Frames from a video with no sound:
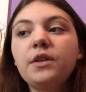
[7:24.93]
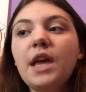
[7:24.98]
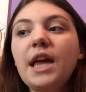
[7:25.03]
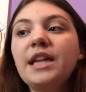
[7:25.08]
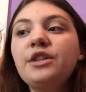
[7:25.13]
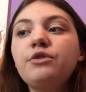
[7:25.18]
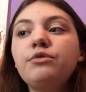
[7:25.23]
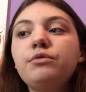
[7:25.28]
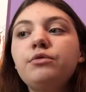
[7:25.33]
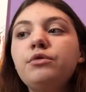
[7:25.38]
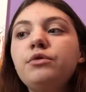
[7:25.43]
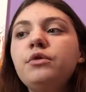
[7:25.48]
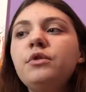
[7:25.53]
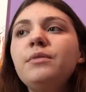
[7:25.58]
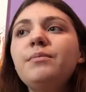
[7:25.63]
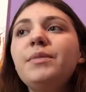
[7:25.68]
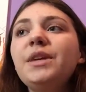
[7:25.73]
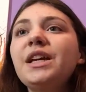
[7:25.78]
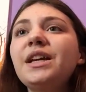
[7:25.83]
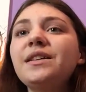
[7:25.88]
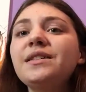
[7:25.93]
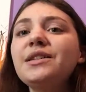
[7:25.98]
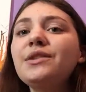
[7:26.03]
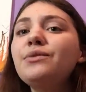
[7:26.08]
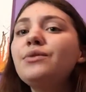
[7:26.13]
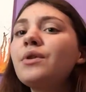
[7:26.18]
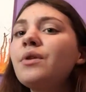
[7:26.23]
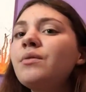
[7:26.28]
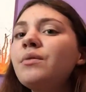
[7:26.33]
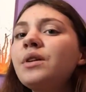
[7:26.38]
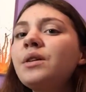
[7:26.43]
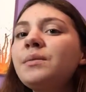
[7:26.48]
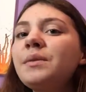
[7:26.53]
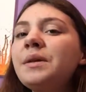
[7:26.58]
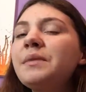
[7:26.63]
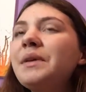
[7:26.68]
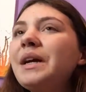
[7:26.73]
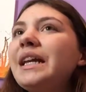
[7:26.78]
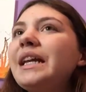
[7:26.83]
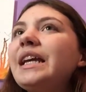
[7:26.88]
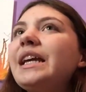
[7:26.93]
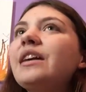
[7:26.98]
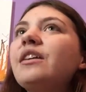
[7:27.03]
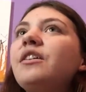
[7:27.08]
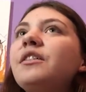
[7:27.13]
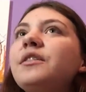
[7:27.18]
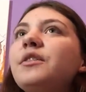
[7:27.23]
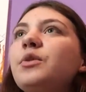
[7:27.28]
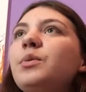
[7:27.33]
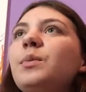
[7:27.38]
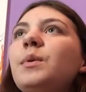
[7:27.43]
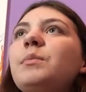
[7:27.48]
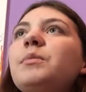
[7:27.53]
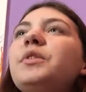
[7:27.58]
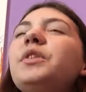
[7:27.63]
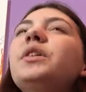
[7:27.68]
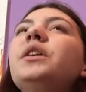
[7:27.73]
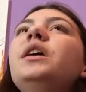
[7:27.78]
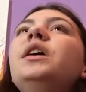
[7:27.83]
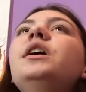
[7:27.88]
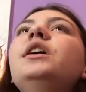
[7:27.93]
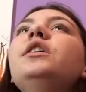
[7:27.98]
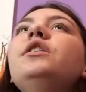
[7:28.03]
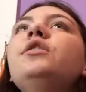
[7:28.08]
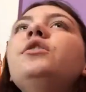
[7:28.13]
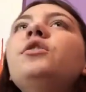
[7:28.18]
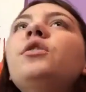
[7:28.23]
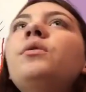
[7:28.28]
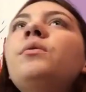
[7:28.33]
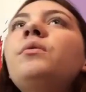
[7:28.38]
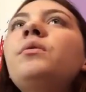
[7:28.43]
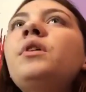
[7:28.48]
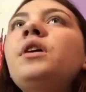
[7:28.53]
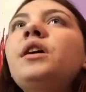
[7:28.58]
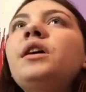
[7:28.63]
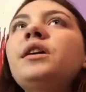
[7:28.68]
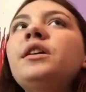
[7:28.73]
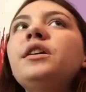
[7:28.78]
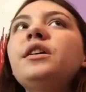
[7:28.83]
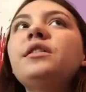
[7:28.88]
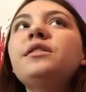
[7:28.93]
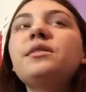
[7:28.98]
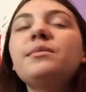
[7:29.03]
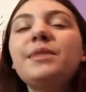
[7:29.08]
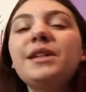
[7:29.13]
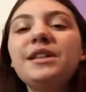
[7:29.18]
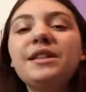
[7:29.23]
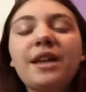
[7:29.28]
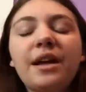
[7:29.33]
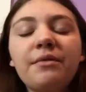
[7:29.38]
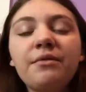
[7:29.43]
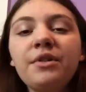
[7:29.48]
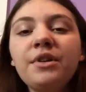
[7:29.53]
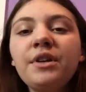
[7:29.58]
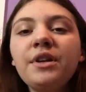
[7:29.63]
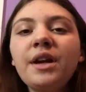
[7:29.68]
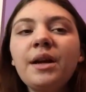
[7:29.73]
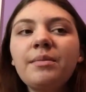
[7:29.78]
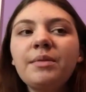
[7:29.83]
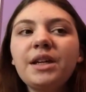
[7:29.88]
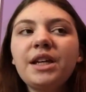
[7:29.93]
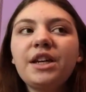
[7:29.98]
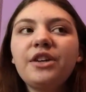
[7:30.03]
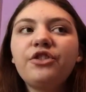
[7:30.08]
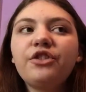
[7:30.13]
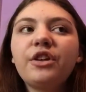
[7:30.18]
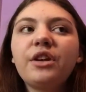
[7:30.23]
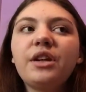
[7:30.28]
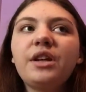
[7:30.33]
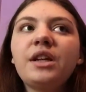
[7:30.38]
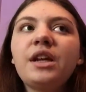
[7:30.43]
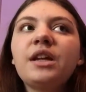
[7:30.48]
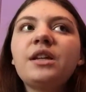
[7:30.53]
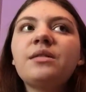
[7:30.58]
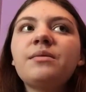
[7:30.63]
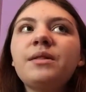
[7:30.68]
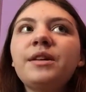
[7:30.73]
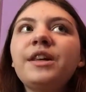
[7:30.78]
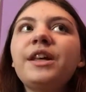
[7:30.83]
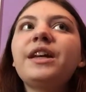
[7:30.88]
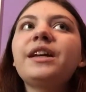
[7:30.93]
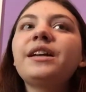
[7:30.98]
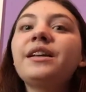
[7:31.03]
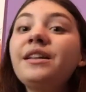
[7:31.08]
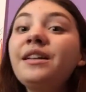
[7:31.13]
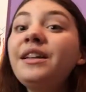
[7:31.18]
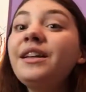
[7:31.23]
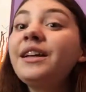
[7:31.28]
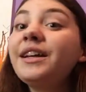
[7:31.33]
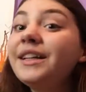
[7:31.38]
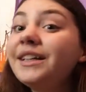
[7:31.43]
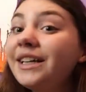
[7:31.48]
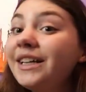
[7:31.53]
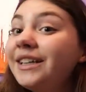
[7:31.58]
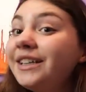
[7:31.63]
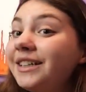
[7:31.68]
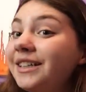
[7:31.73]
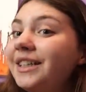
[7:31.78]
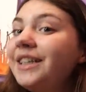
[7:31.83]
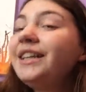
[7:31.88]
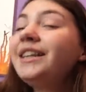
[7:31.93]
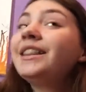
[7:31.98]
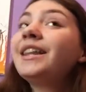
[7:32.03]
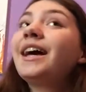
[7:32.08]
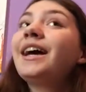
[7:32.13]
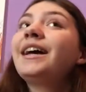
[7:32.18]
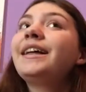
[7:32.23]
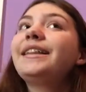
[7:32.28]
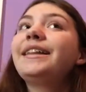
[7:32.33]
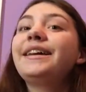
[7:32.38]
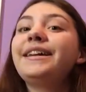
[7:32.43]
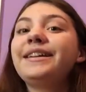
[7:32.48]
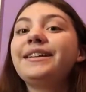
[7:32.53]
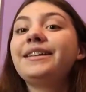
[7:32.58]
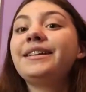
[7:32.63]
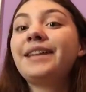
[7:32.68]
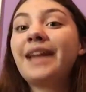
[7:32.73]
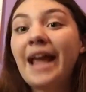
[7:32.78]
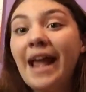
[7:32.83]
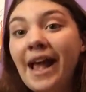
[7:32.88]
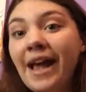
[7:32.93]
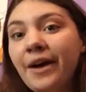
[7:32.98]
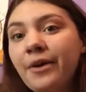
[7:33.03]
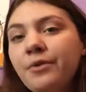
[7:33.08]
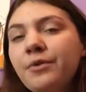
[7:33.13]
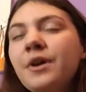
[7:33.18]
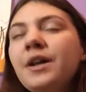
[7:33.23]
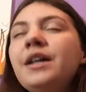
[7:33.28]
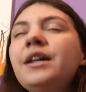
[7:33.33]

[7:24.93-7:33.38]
And because you don't want to be waiting on those people. You don't want to be done with your application and to be like, I kind of need that like now.